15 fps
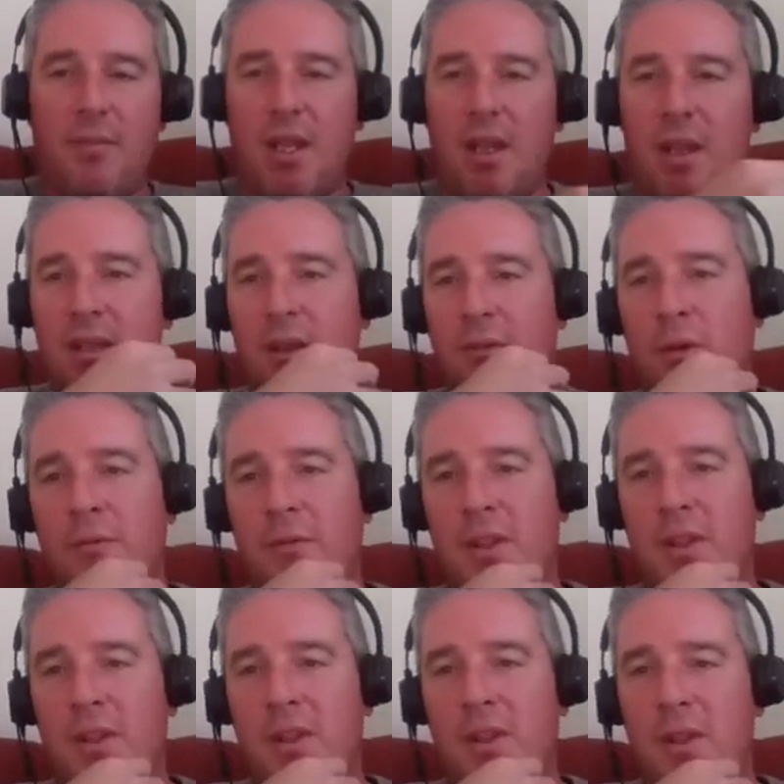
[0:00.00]
I've gone
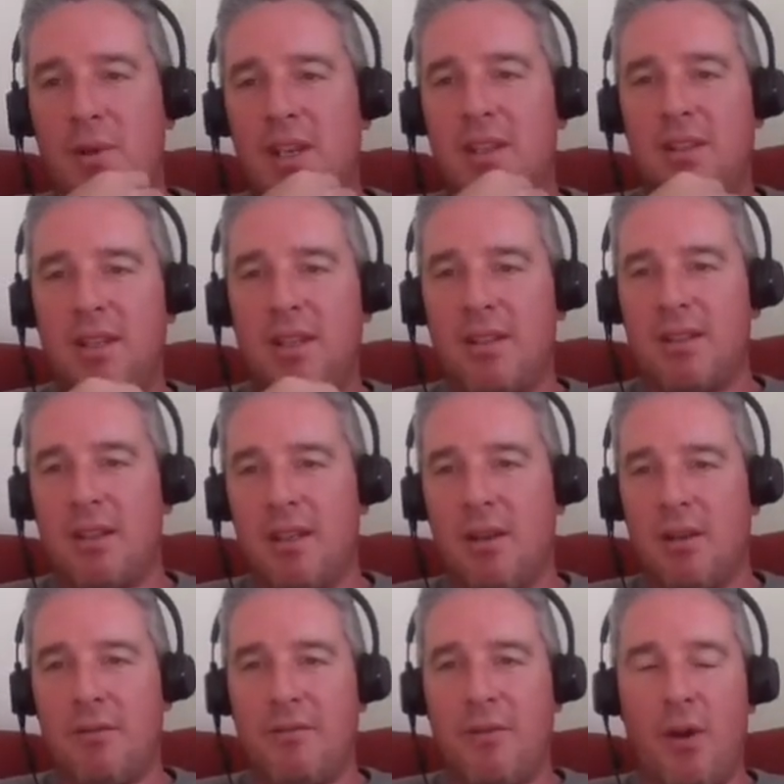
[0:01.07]
for the biggest case study I
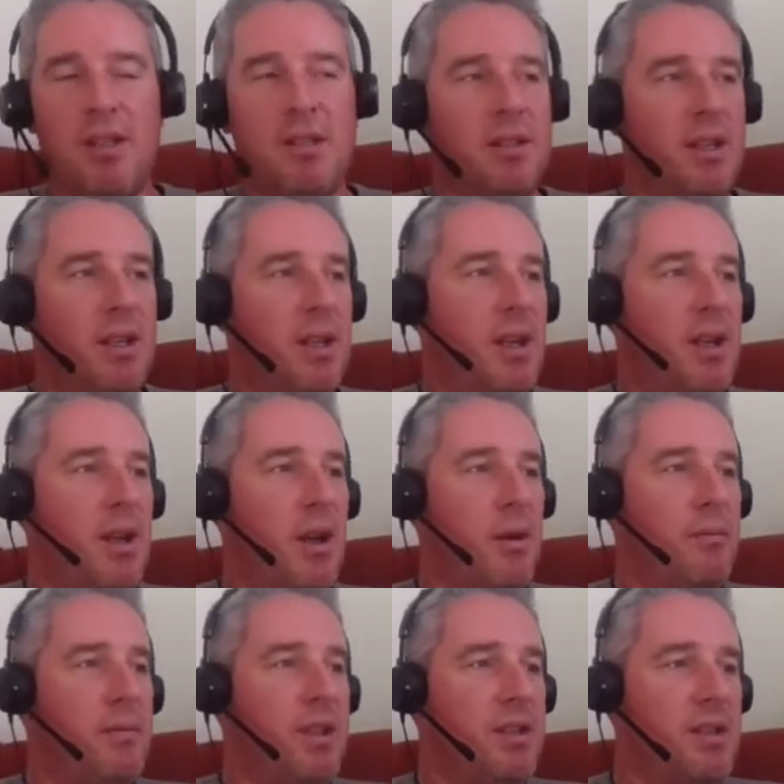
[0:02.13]
could find.
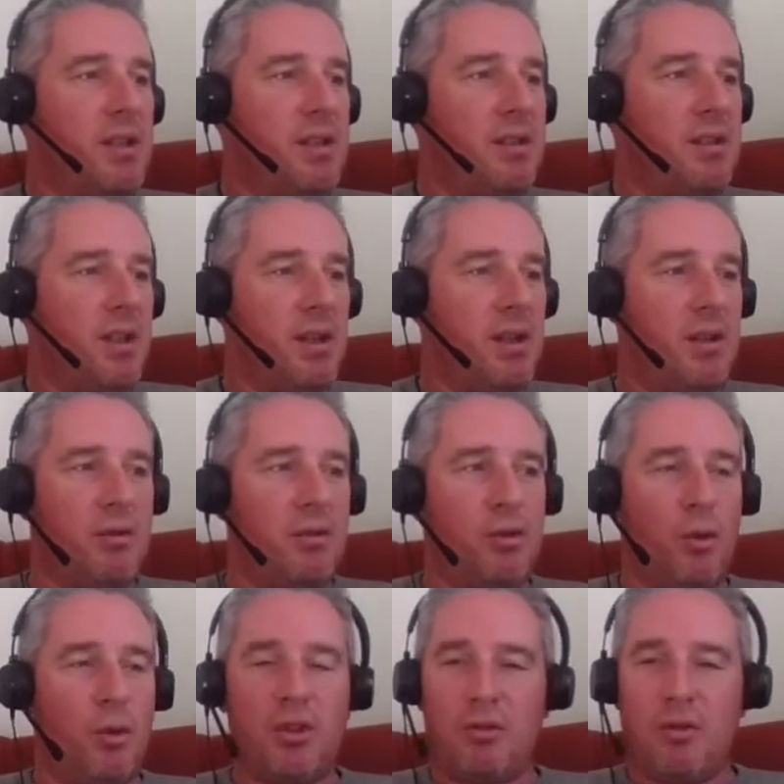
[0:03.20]
This is
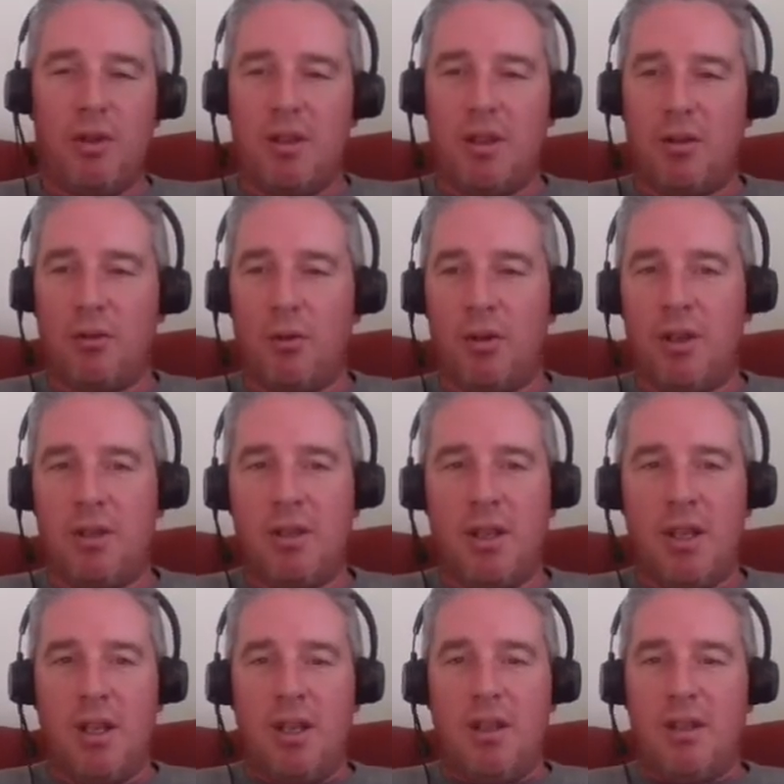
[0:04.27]
George Street in Croydon.
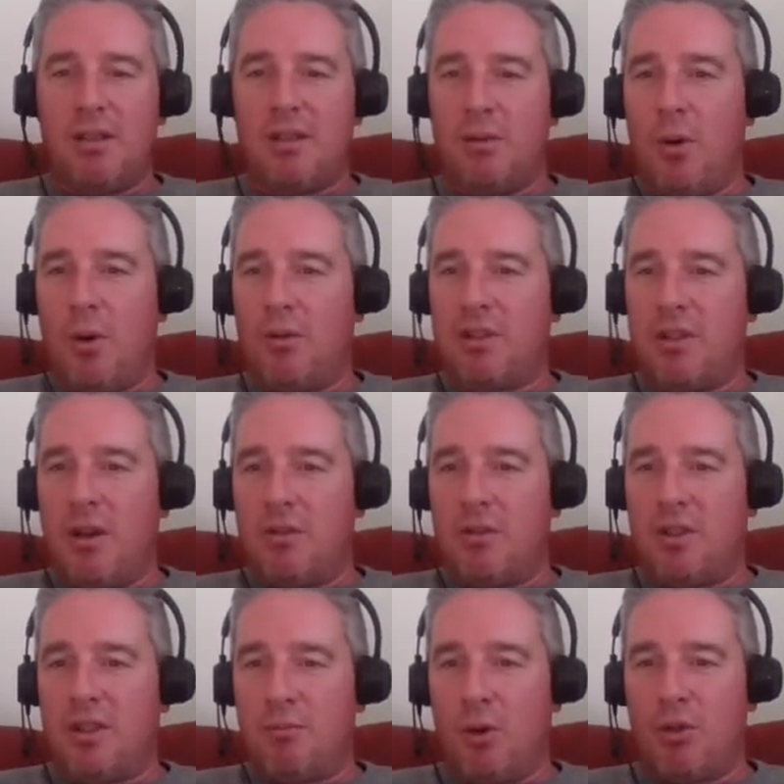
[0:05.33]
It's the world's
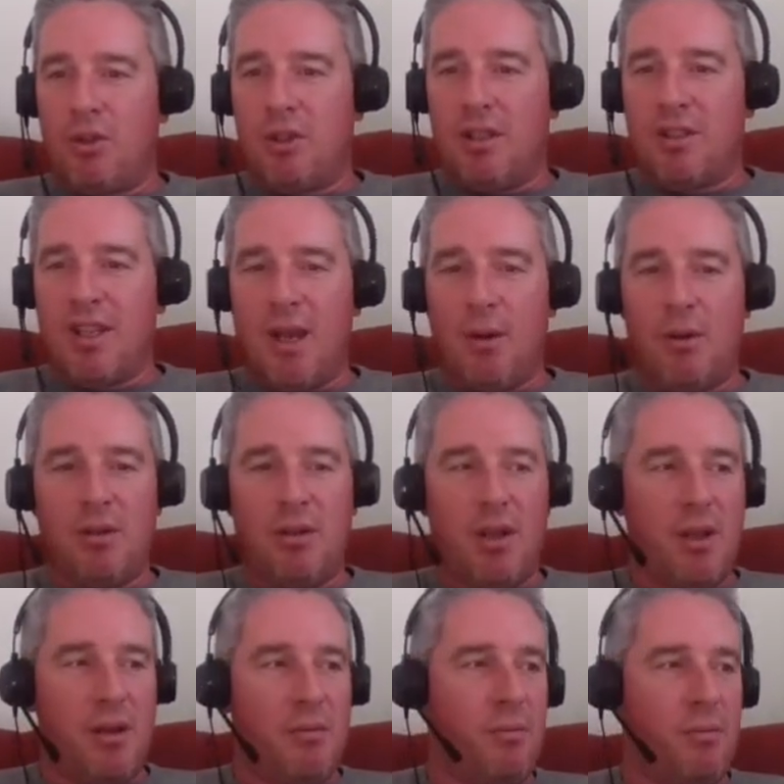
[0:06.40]
largest modular tower,
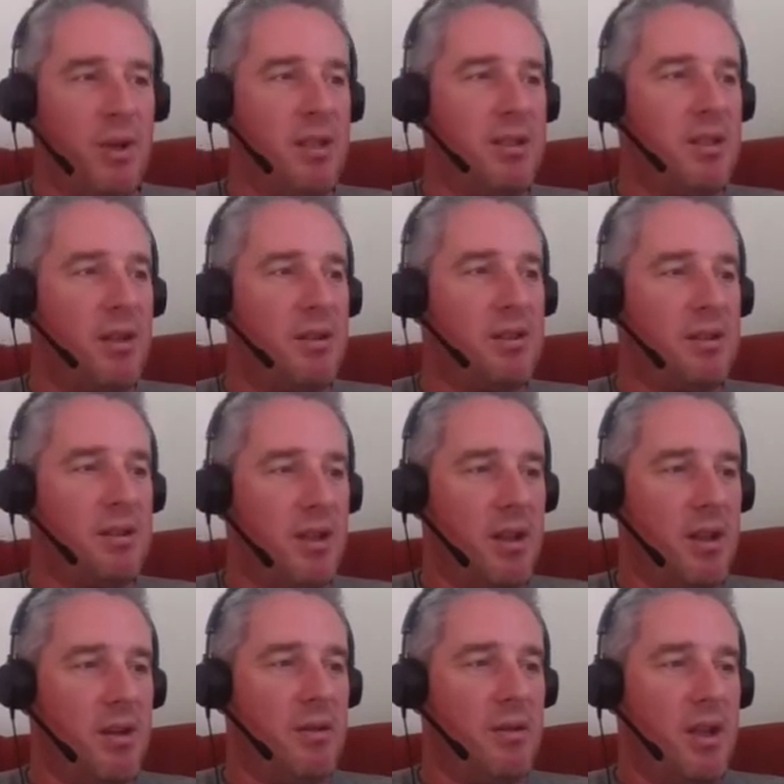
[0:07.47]
but it does
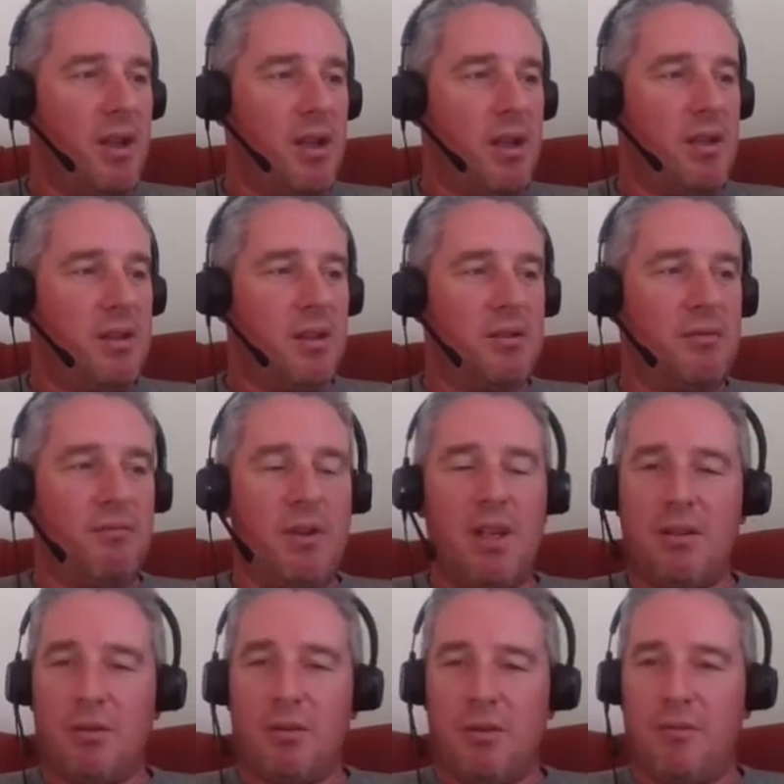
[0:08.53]
really
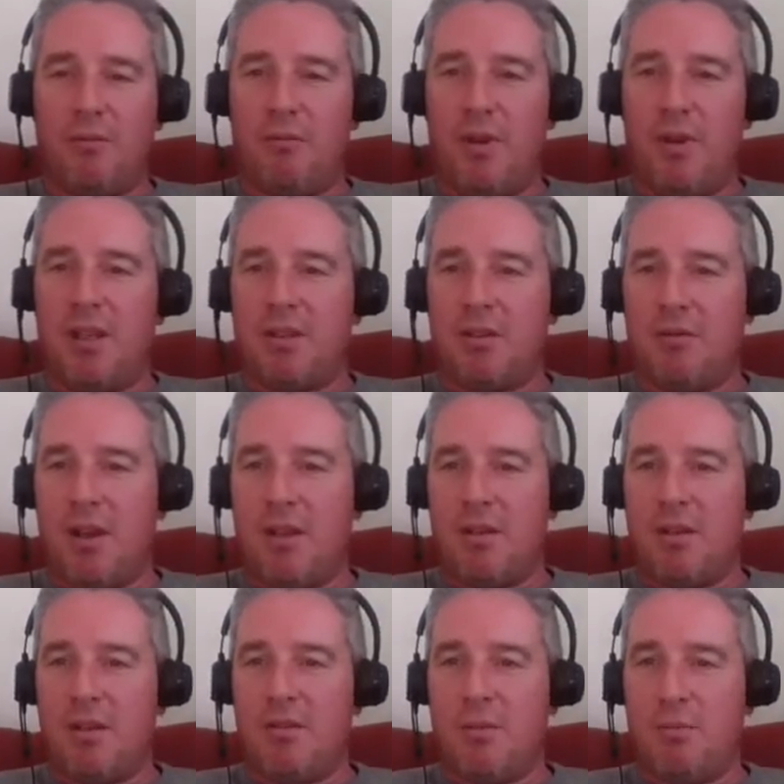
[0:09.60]
sort of reiterate
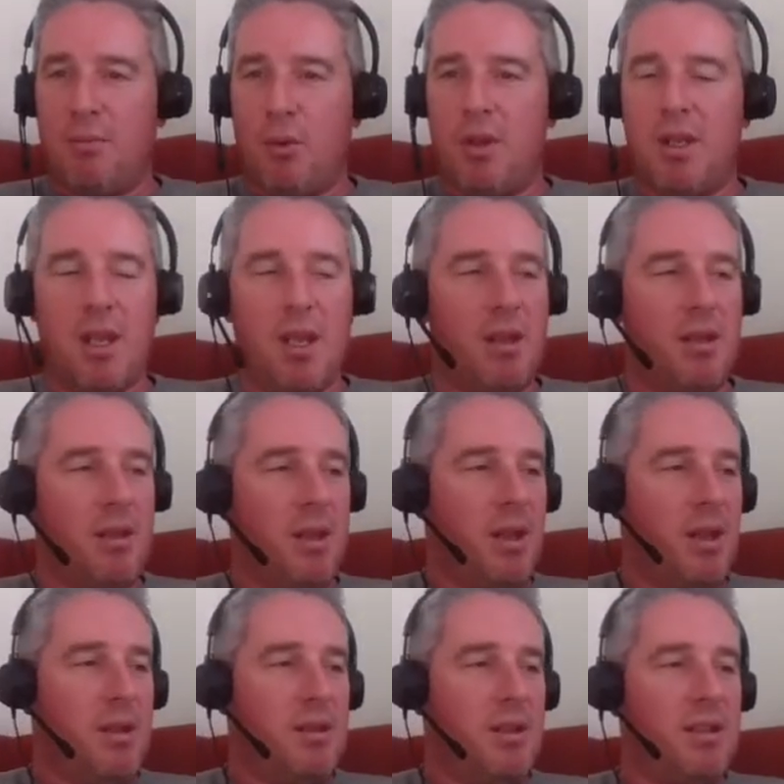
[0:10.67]
the point here.
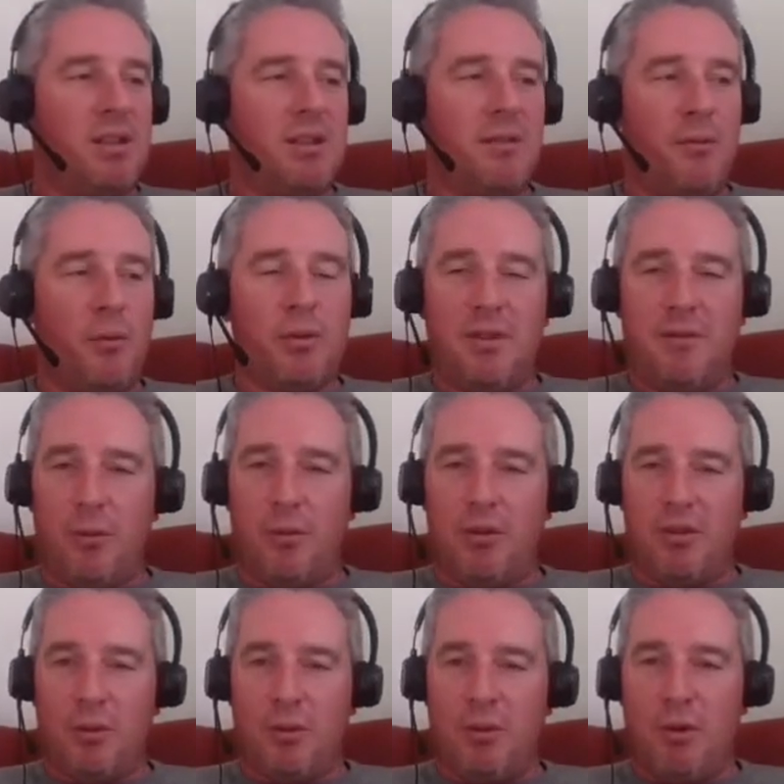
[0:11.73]
So this is a
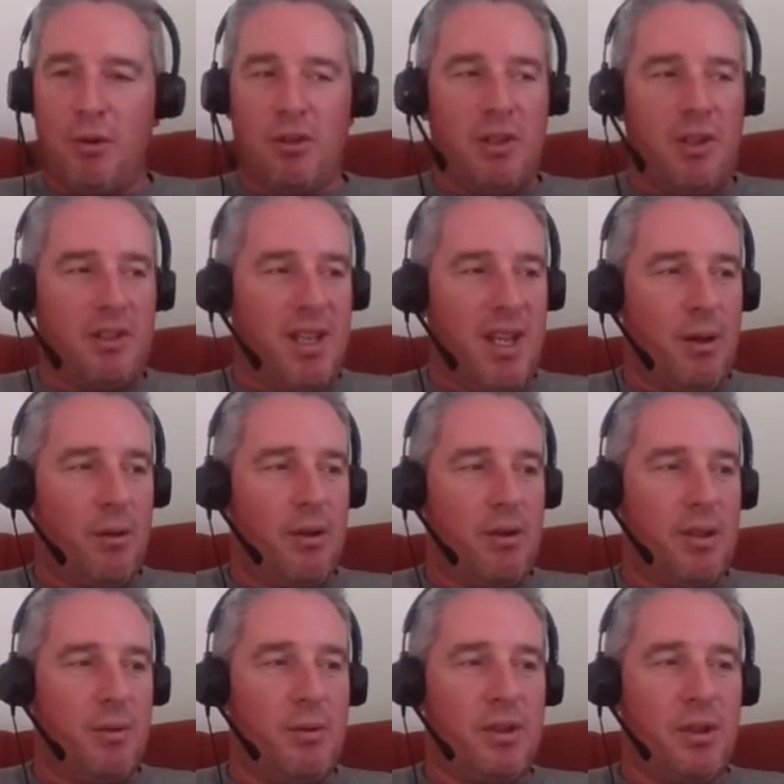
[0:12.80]
44-story modular tower
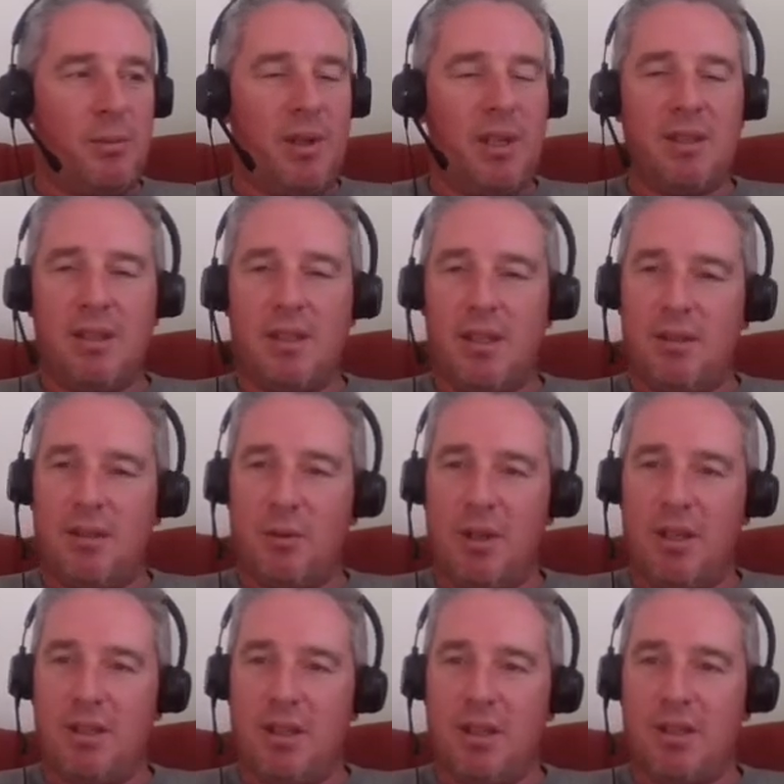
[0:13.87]
that was completed in
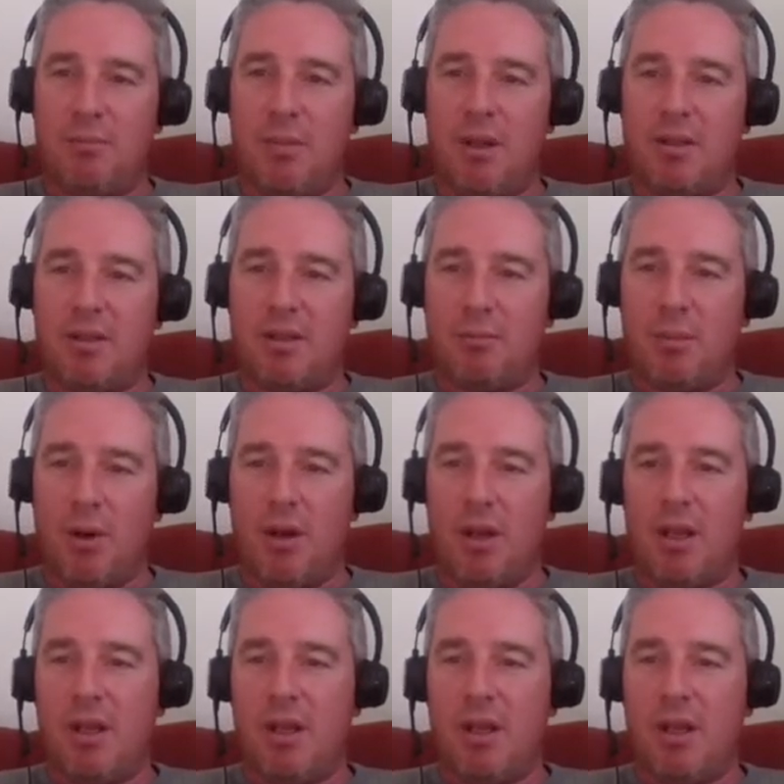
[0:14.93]
26 months by